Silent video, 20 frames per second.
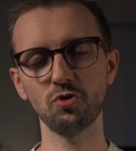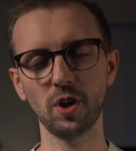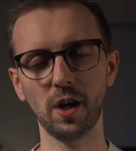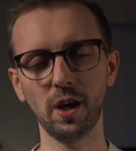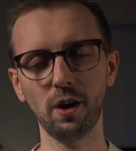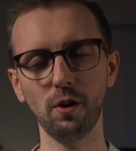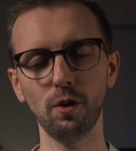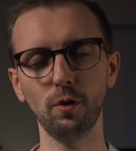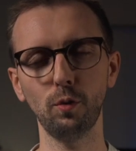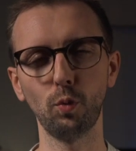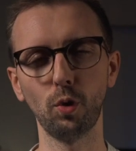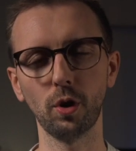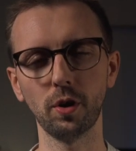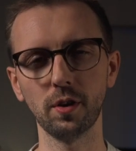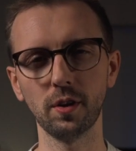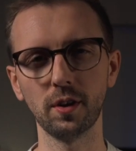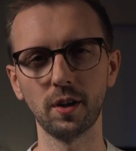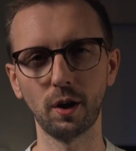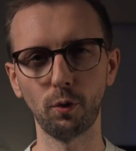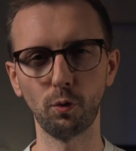share
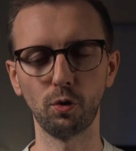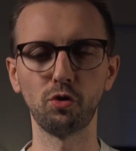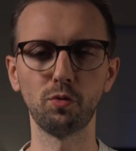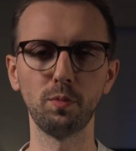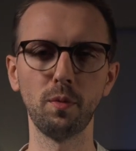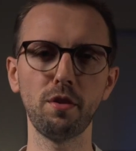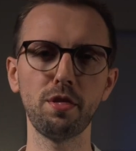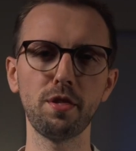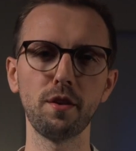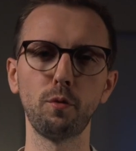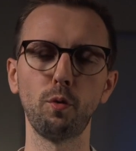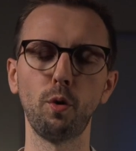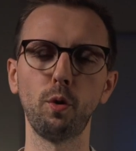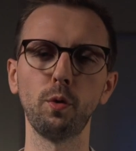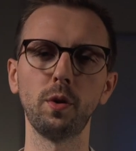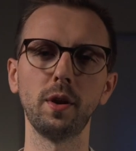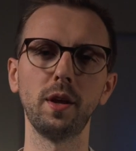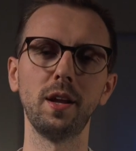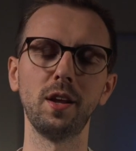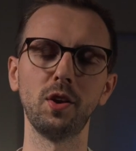what Terry Smith
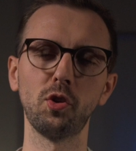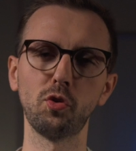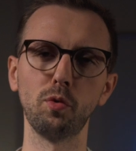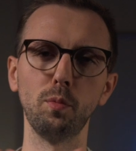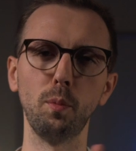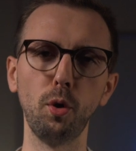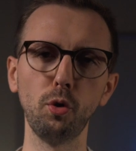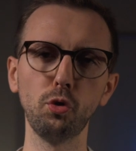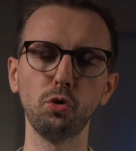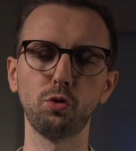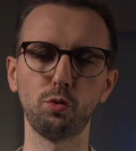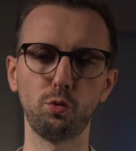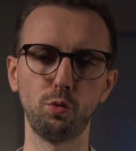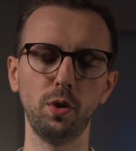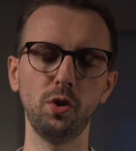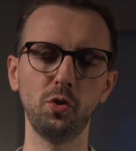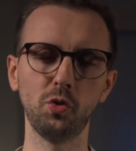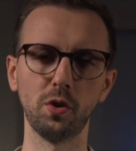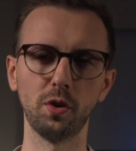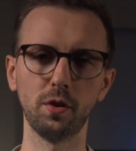wrote in his most
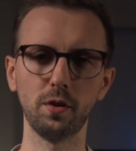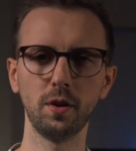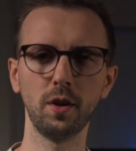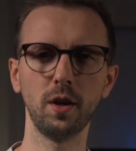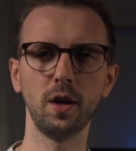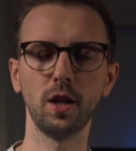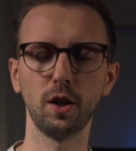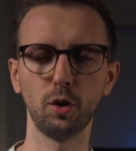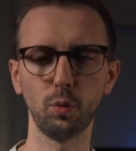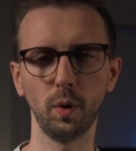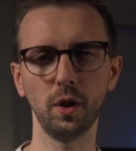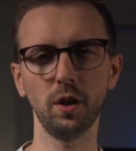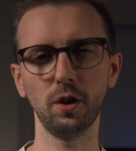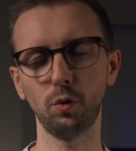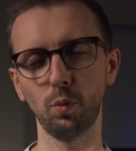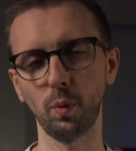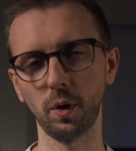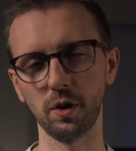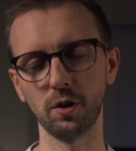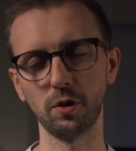recent
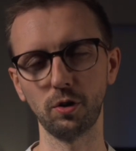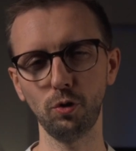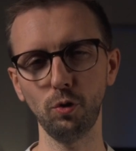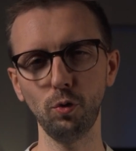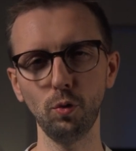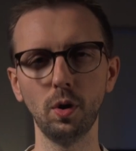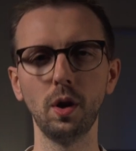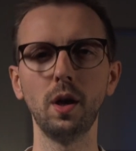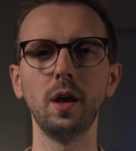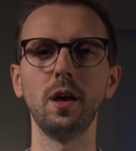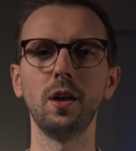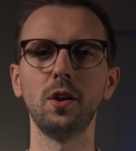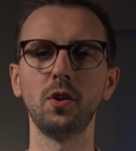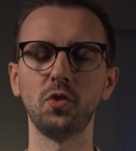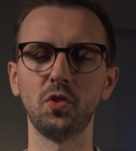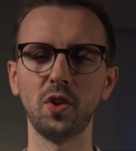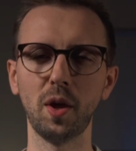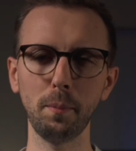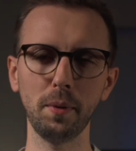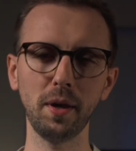2022
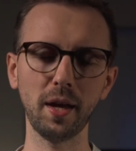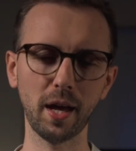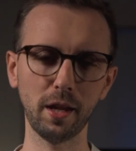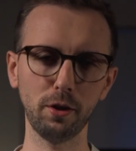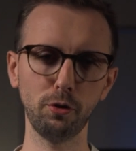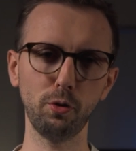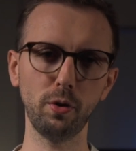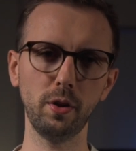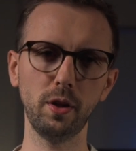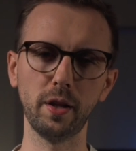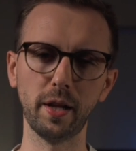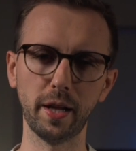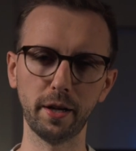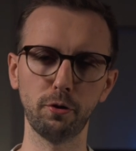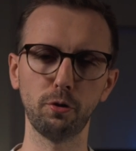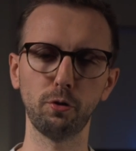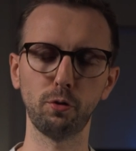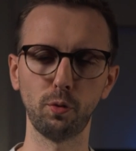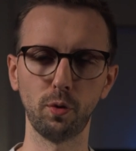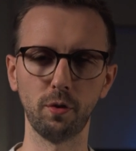semi-annual
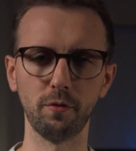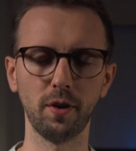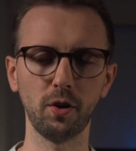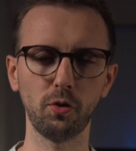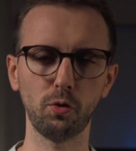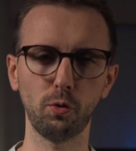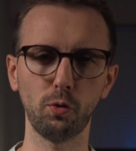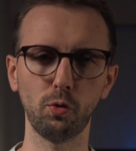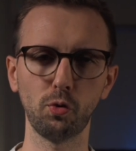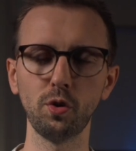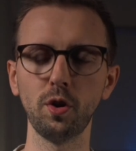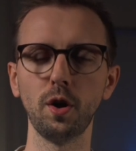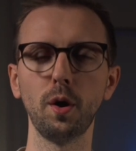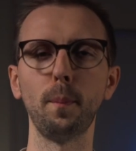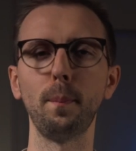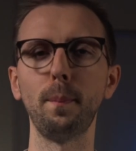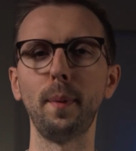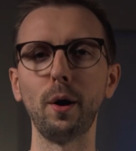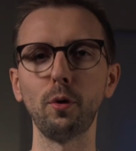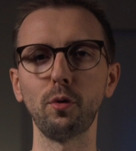letter to investors
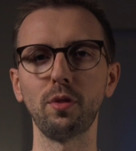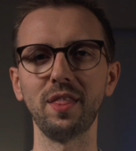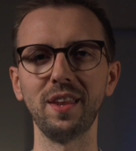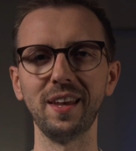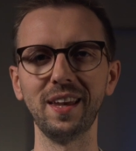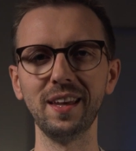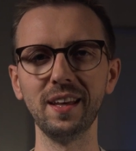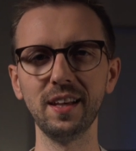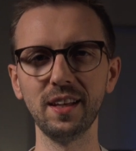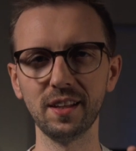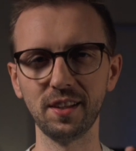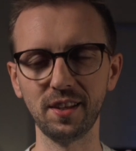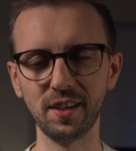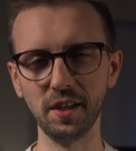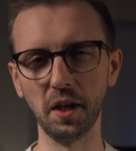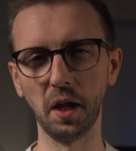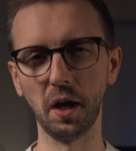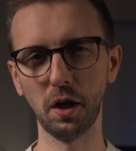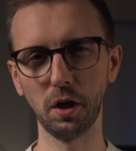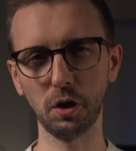about the
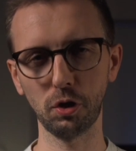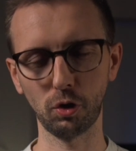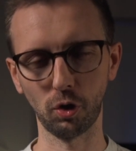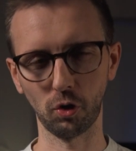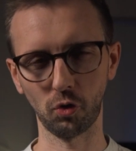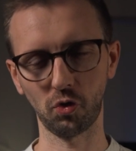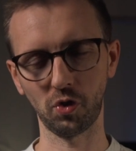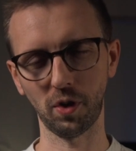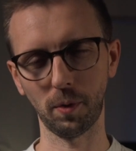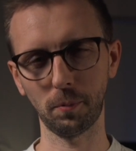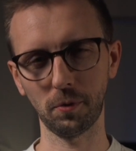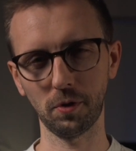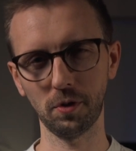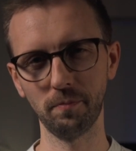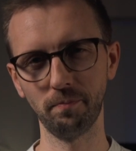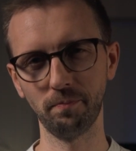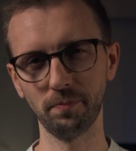TINA concept.